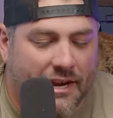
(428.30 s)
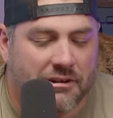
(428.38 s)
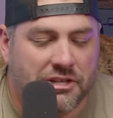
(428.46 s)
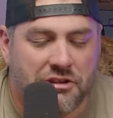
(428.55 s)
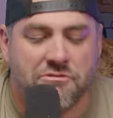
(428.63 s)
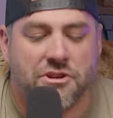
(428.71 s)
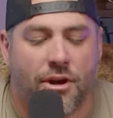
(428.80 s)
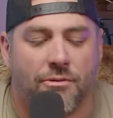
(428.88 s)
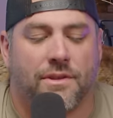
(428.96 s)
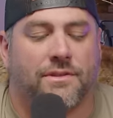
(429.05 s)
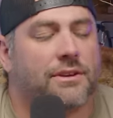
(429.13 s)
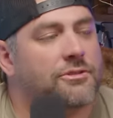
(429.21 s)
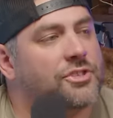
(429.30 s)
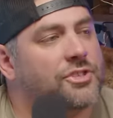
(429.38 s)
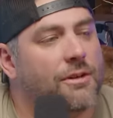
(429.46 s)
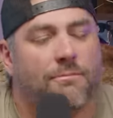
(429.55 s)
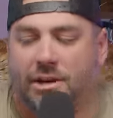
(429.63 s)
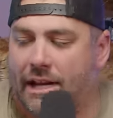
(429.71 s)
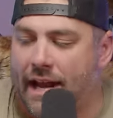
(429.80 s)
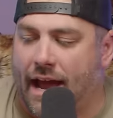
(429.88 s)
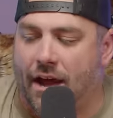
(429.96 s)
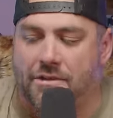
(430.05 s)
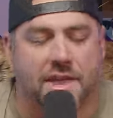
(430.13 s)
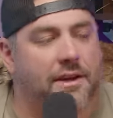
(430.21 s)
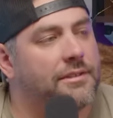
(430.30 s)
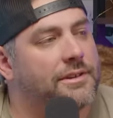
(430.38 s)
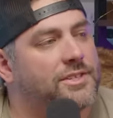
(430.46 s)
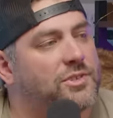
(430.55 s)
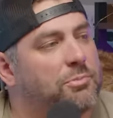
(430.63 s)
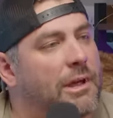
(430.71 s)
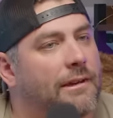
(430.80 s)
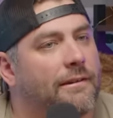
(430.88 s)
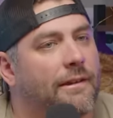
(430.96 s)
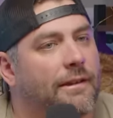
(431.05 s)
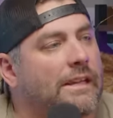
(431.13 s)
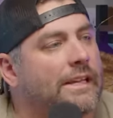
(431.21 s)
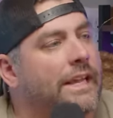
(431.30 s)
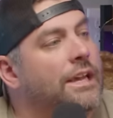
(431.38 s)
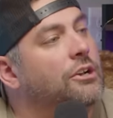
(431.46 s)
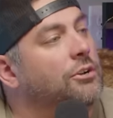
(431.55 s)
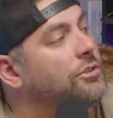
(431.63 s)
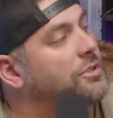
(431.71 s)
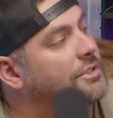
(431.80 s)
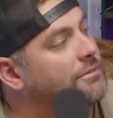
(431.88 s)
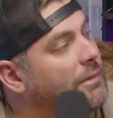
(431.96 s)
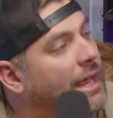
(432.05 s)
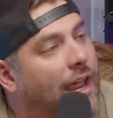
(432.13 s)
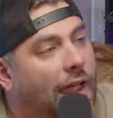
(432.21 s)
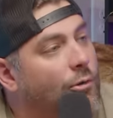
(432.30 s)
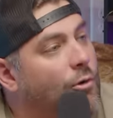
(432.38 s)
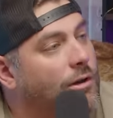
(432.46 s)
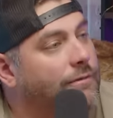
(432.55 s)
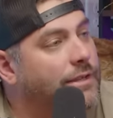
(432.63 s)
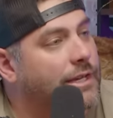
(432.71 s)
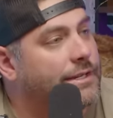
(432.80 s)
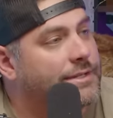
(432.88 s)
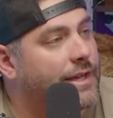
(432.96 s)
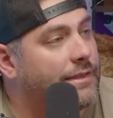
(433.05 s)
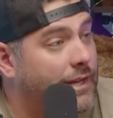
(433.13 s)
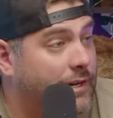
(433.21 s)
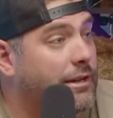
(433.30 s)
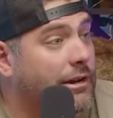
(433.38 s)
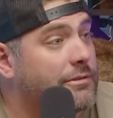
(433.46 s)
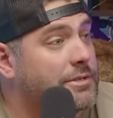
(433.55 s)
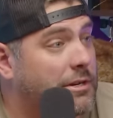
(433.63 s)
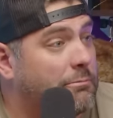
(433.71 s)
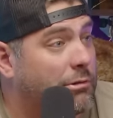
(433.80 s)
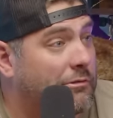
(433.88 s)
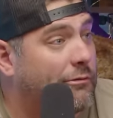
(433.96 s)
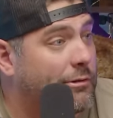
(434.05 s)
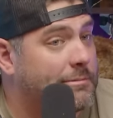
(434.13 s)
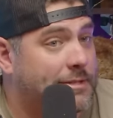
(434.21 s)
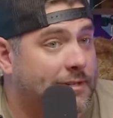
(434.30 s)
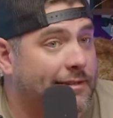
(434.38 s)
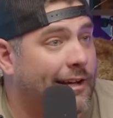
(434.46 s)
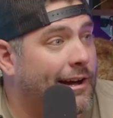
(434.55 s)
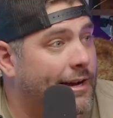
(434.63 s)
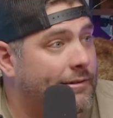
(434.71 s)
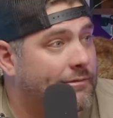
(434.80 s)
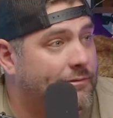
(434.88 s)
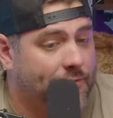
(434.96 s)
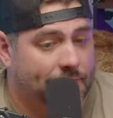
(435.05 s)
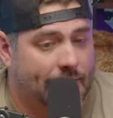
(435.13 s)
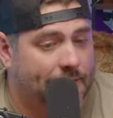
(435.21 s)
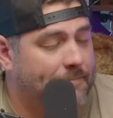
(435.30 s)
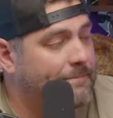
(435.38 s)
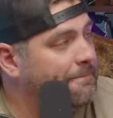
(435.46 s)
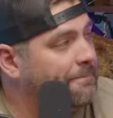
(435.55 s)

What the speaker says: There, you know that there's somebody out there that spent years making one of these, and then goes and performs it live for that.